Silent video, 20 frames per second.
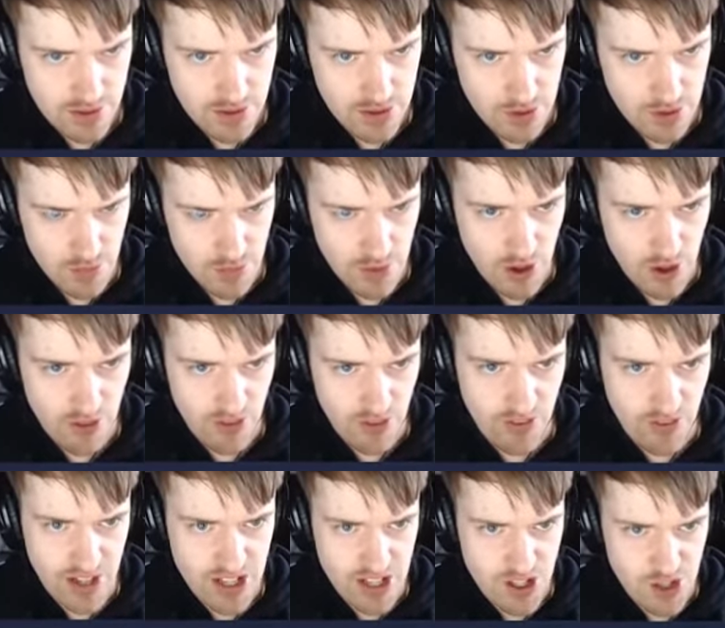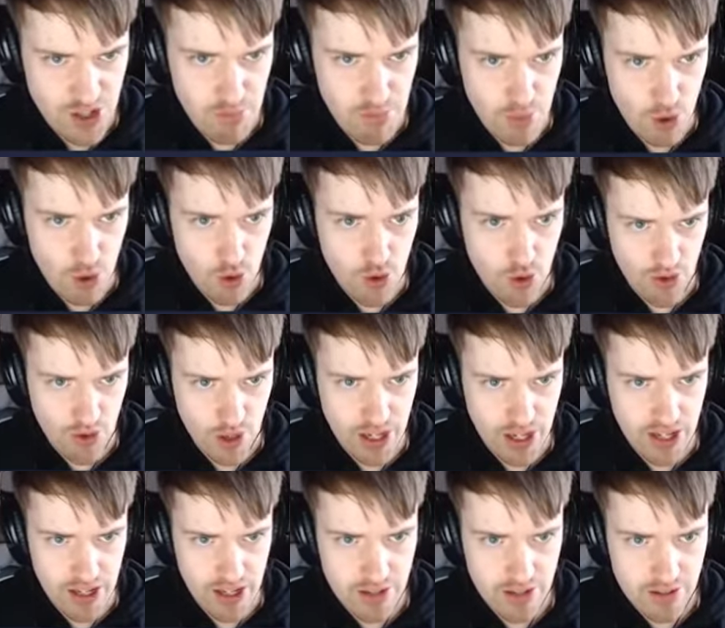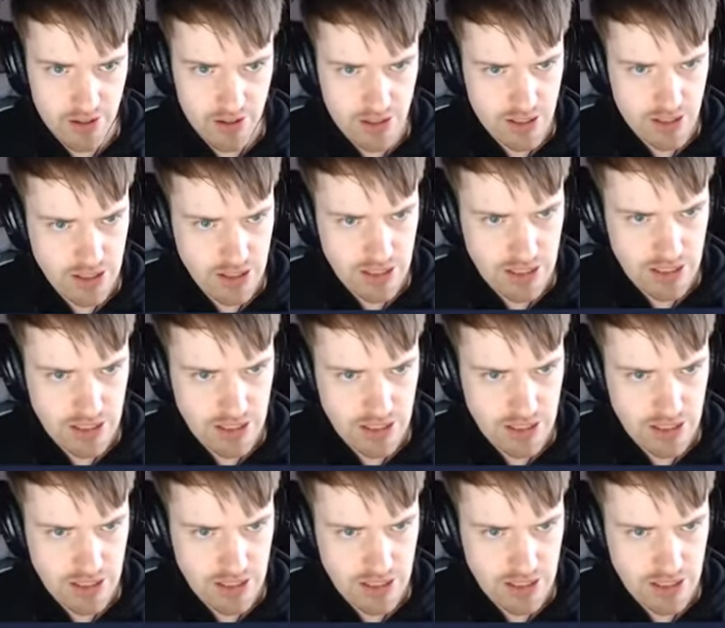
Doing a bit of evasive manoeuvring here.